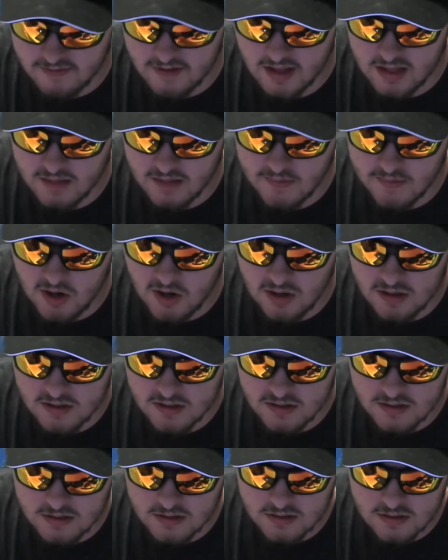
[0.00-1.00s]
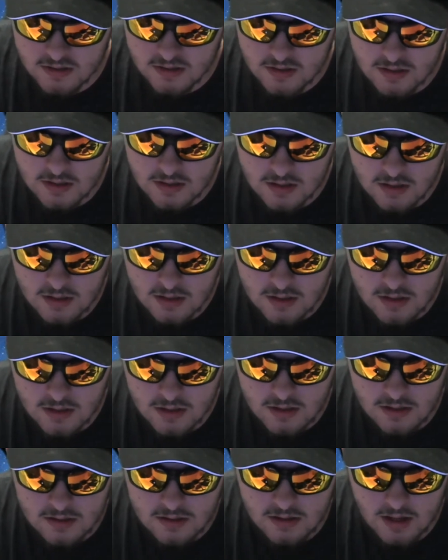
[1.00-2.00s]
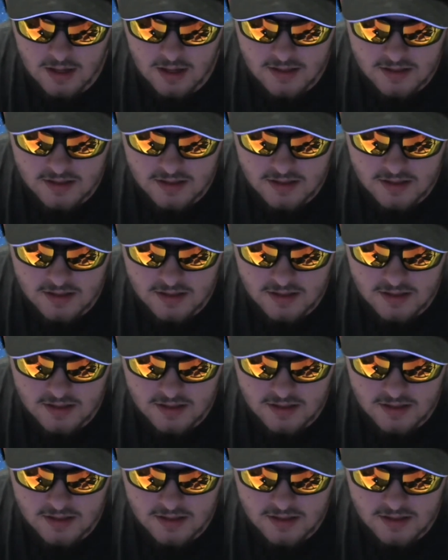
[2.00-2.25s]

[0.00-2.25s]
getting to Mars, not